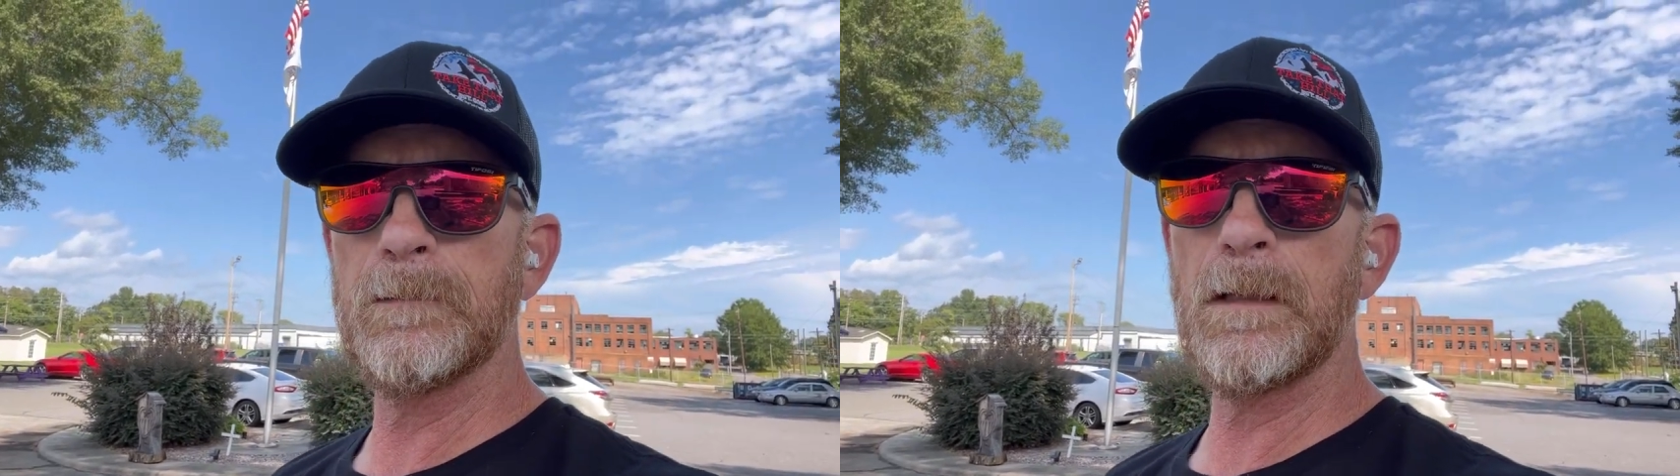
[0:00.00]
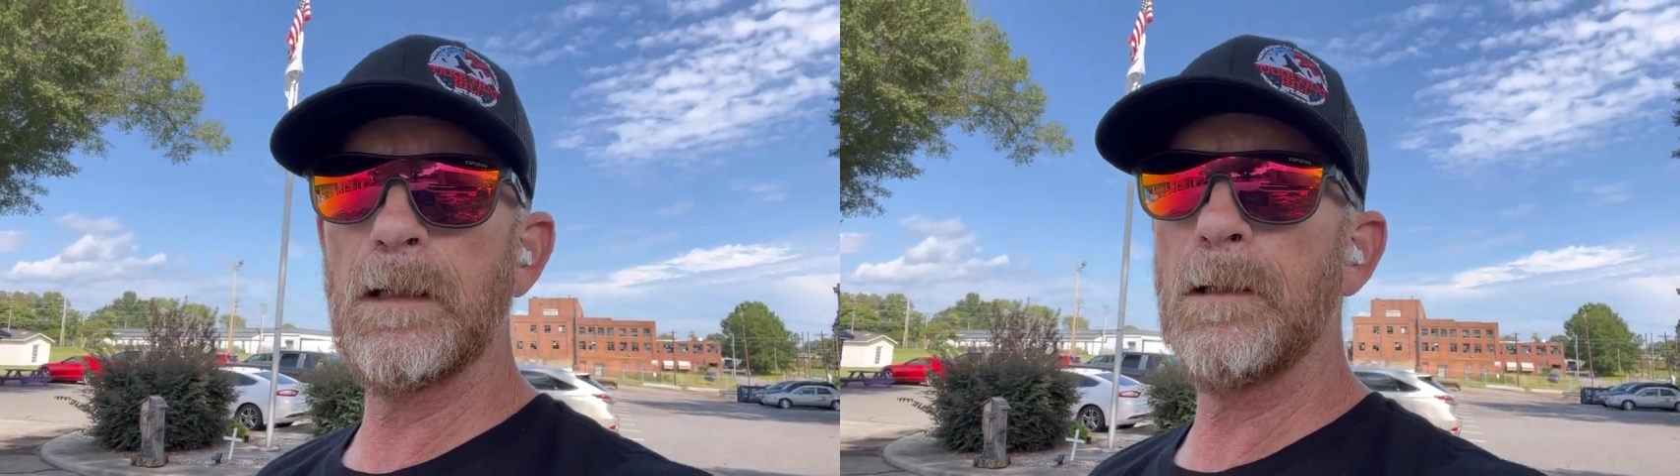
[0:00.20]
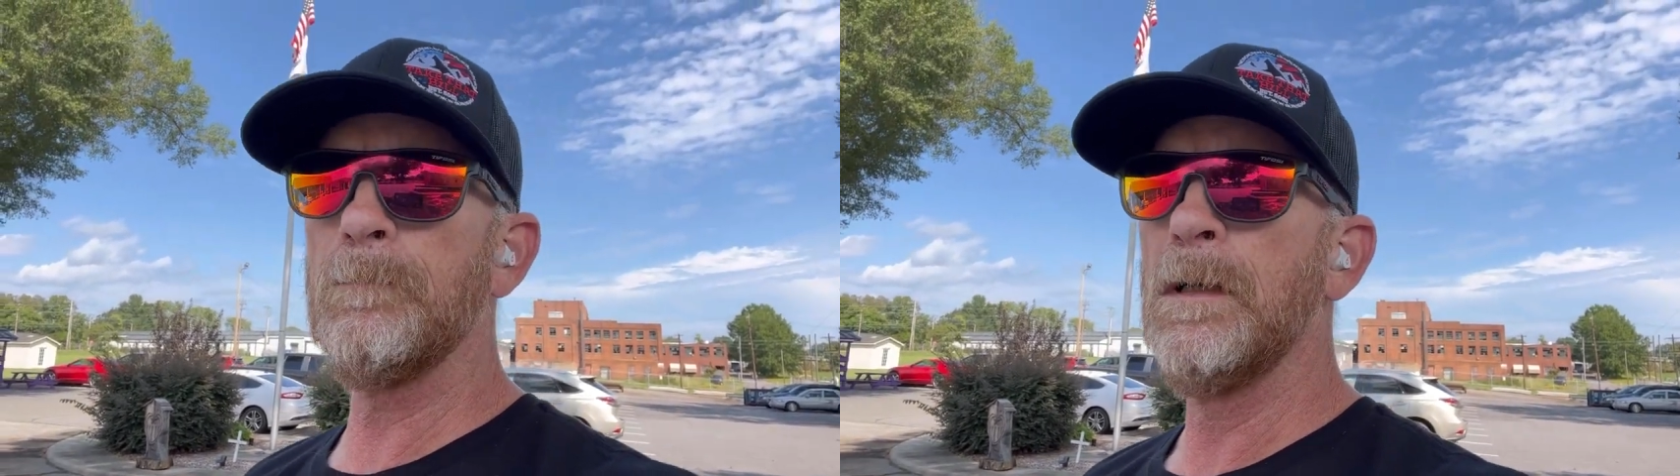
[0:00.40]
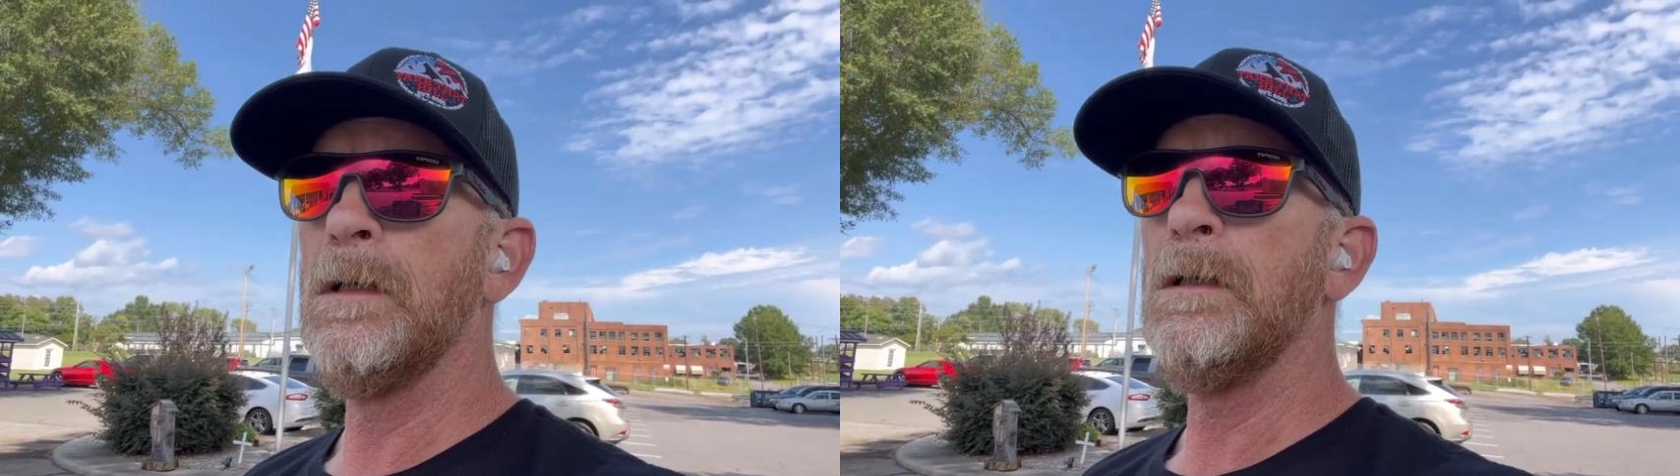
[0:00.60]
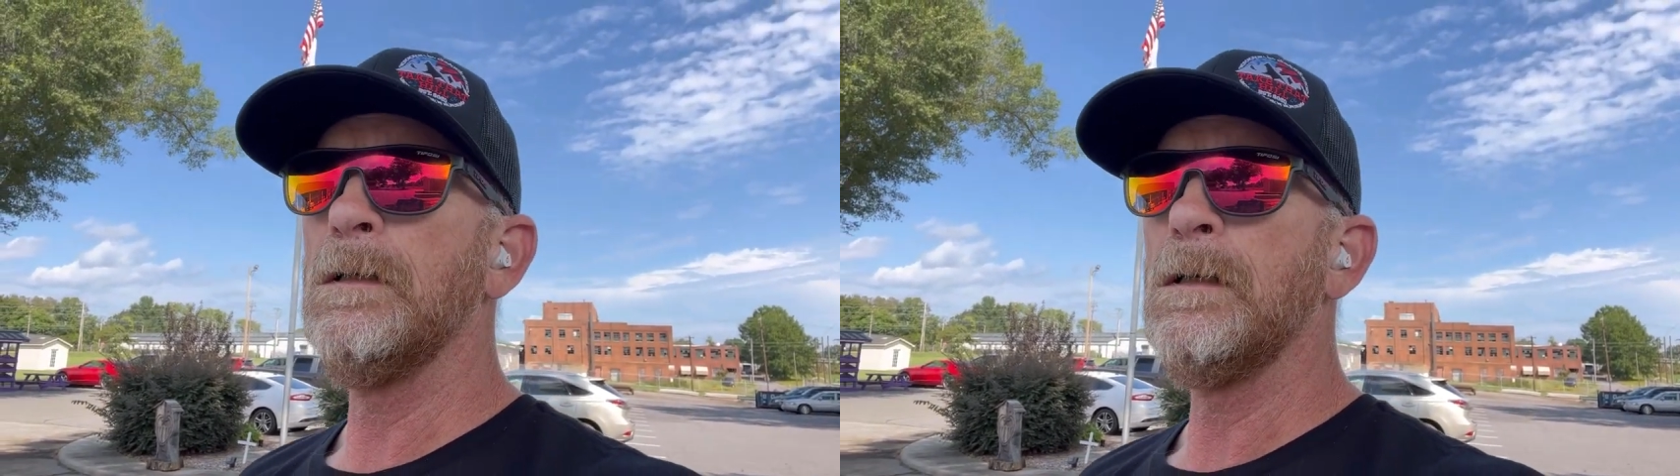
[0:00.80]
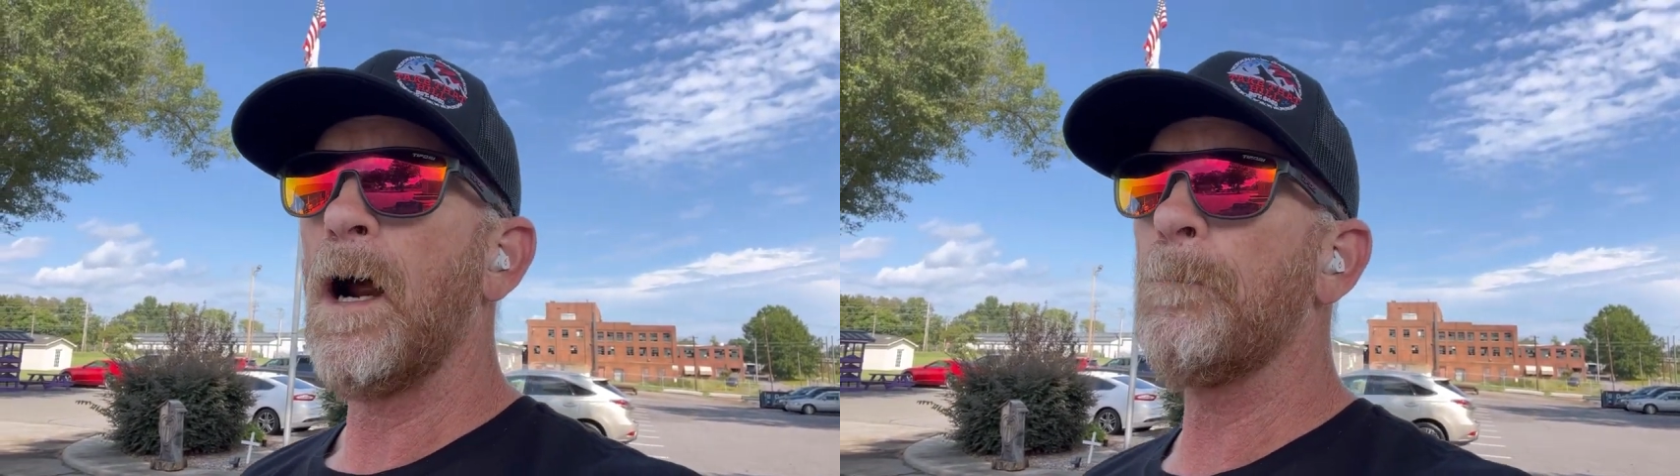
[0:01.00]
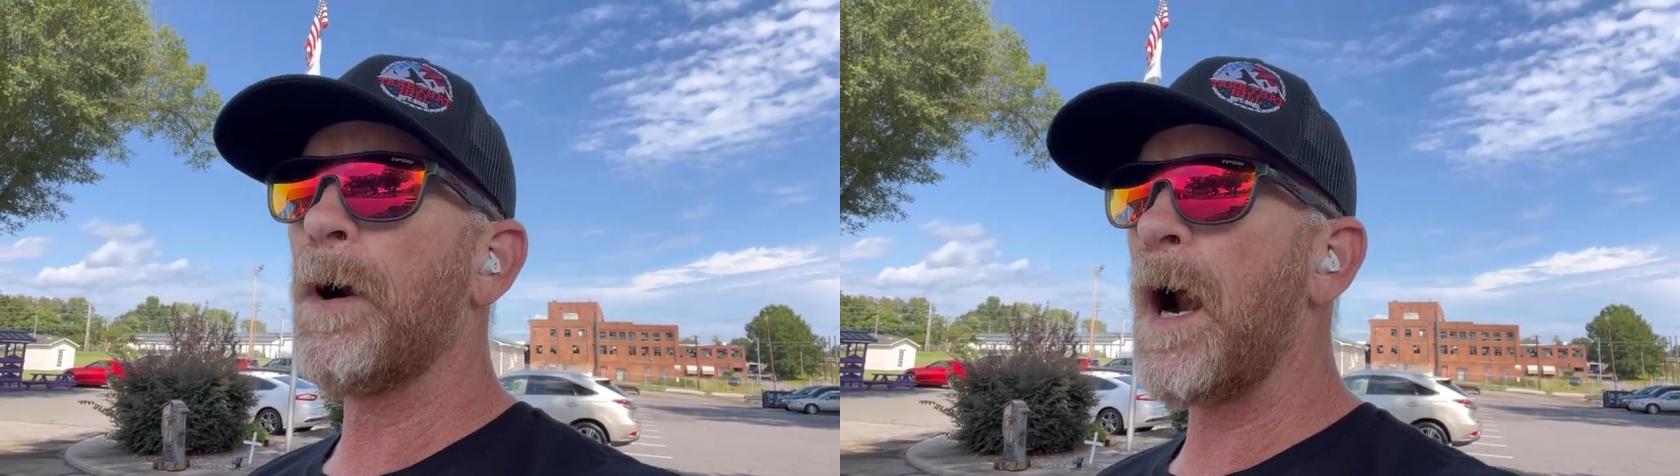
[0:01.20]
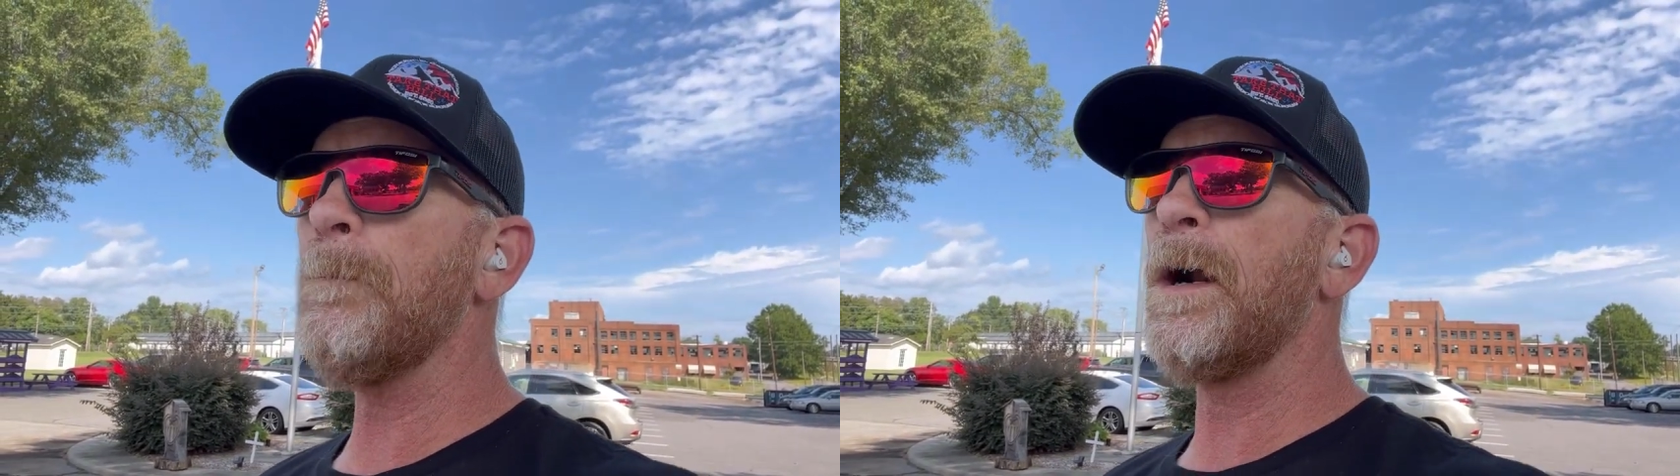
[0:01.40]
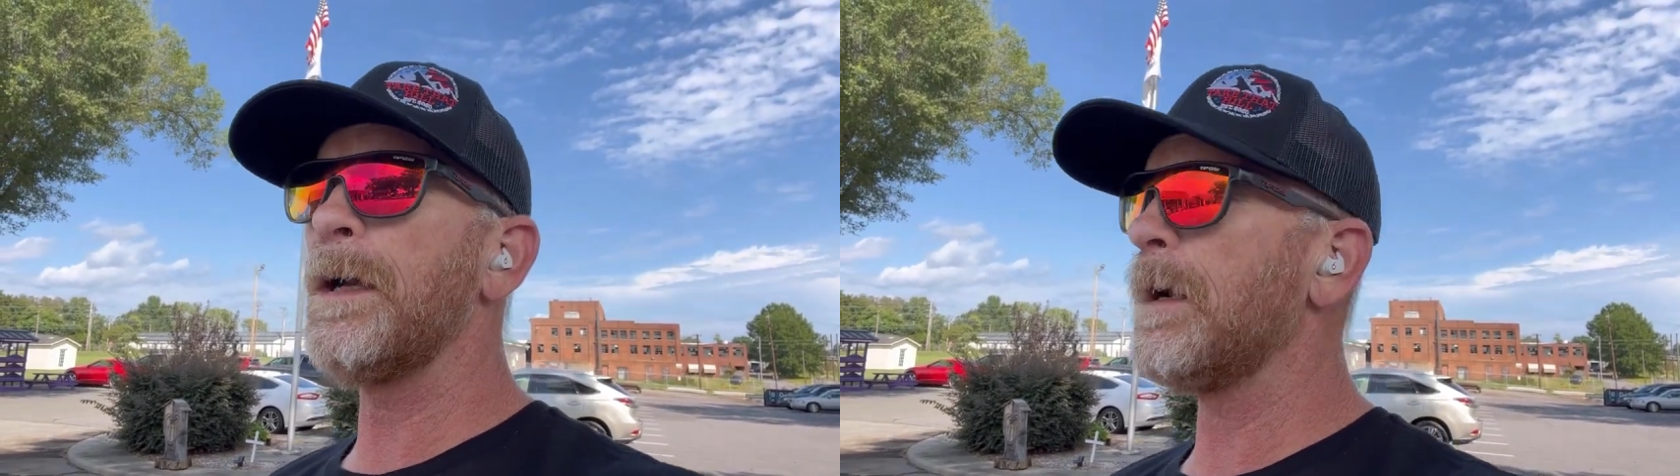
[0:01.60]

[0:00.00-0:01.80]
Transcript: Um, our primary